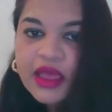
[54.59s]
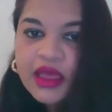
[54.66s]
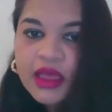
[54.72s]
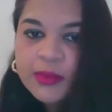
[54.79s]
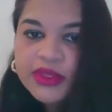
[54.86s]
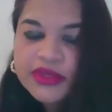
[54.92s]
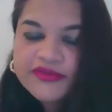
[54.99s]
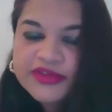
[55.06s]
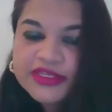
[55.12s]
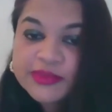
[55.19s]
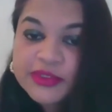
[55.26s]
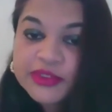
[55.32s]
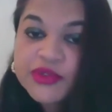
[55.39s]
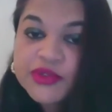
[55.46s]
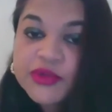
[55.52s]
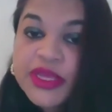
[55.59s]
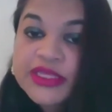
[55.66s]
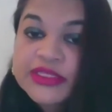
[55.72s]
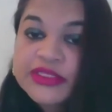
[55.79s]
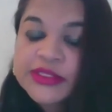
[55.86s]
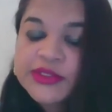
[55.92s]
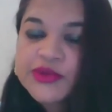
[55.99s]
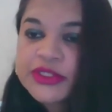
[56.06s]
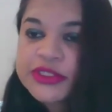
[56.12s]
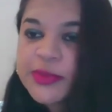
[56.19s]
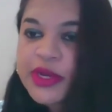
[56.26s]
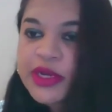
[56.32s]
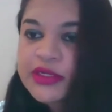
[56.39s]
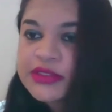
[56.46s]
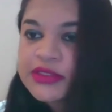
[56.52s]
investment trends,
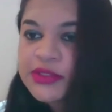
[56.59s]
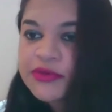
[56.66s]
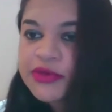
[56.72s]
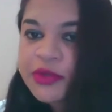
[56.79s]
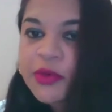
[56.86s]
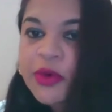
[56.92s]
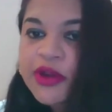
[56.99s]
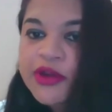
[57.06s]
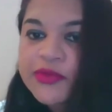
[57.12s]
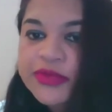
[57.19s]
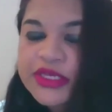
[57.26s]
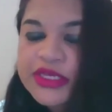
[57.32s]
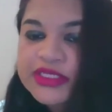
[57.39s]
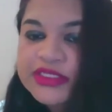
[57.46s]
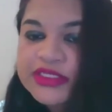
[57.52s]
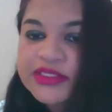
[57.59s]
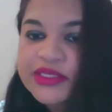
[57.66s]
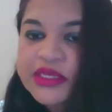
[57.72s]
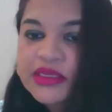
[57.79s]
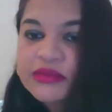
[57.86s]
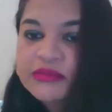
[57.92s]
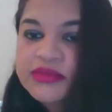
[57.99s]
transparency requirements,